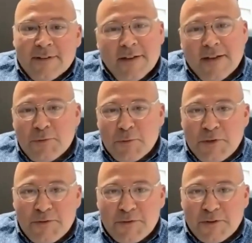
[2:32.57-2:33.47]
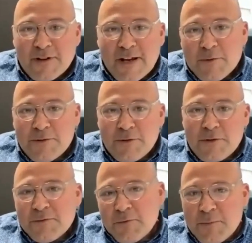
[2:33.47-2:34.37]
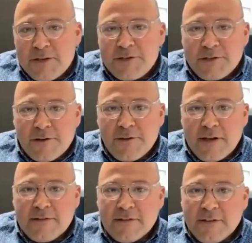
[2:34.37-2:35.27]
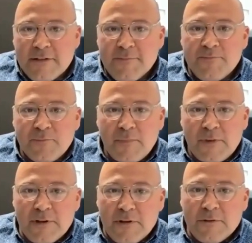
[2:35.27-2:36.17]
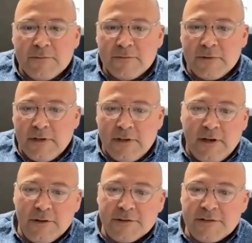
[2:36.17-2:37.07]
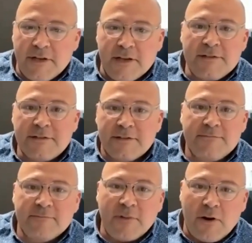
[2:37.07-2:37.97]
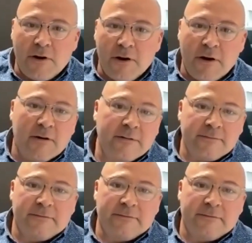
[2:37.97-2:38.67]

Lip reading: That's what we do for Hamiltonians. We make sure that, all the sites are